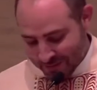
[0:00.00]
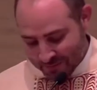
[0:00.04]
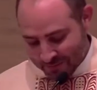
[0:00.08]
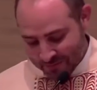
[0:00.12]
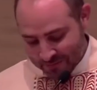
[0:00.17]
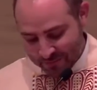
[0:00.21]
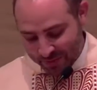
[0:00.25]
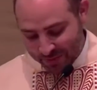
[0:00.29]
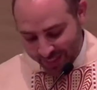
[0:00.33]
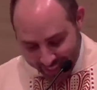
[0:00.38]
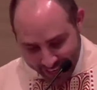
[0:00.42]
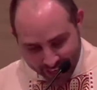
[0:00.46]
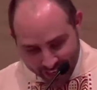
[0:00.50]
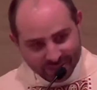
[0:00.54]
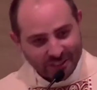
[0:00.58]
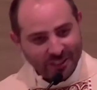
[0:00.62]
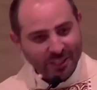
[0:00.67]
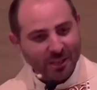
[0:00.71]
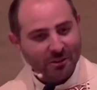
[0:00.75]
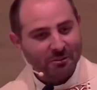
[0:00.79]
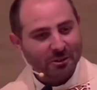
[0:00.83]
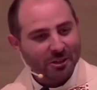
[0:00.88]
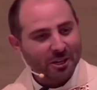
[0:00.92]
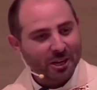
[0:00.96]
But after
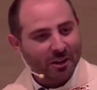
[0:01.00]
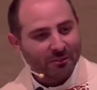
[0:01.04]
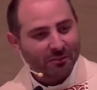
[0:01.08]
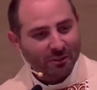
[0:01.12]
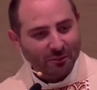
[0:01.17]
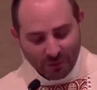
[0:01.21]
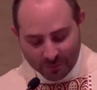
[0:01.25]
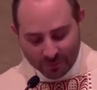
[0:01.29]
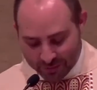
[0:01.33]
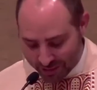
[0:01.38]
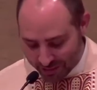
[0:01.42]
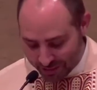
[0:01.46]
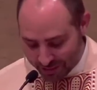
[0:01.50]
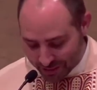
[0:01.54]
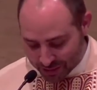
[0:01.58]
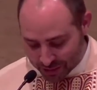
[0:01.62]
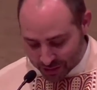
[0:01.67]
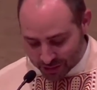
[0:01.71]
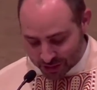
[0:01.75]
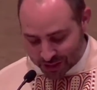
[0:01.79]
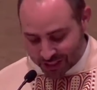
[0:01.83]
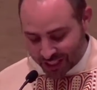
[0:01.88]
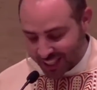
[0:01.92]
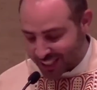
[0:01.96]
they recover from their initial
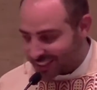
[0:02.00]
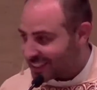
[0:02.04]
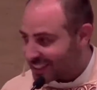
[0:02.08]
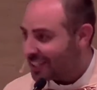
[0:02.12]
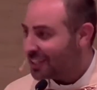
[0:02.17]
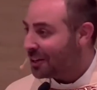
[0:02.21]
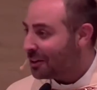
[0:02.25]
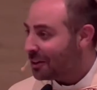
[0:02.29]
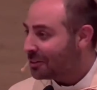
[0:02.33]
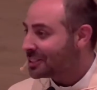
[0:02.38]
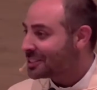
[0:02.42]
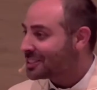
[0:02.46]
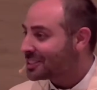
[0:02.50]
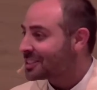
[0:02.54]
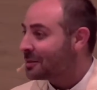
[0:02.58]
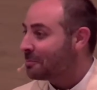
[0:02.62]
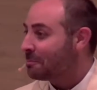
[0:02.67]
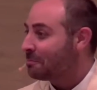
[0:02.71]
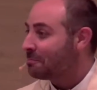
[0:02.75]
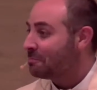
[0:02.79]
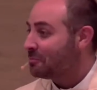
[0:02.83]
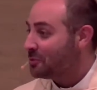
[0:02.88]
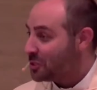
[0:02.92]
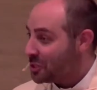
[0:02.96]
shock, they notice
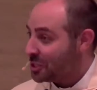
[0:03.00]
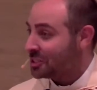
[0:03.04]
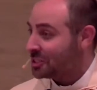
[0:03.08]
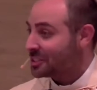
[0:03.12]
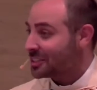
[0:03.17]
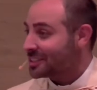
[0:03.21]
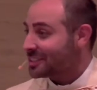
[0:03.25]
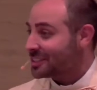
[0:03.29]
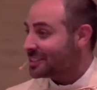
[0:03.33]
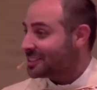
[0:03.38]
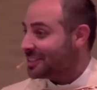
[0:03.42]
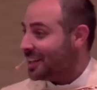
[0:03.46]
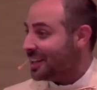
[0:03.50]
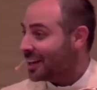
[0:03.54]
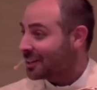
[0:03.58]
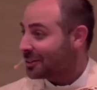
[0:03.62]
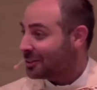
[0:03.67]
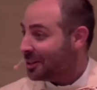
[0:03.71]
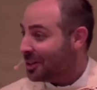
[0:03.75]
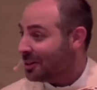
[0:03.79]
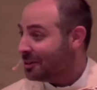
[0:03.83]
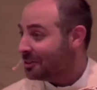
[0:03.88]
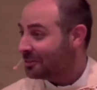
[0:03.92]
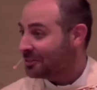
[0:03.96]
that Jesus is not
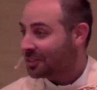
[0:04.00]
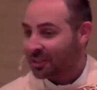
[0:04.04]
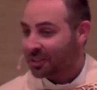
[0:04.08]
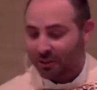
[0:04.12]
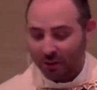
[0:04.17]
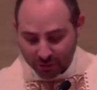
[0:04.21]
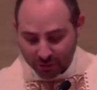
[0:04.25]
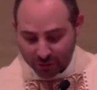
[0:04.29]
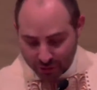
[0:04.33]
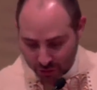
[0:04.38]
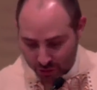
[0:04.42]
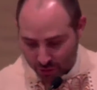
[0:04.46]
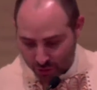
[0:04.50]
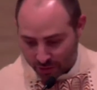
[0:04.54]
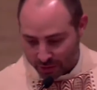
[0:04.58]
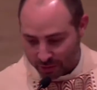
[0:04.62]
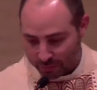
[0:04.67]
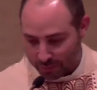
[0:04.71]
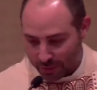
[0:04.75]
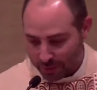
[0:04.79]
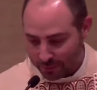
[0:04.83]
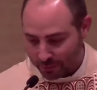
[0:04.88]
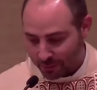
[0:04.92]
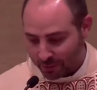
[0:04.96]
alone. There two other
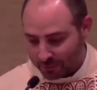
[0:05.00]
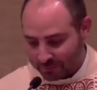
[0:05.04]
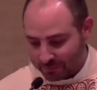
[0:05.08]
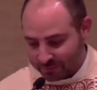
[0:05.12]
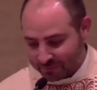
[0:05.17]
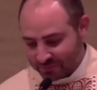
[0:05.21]
people.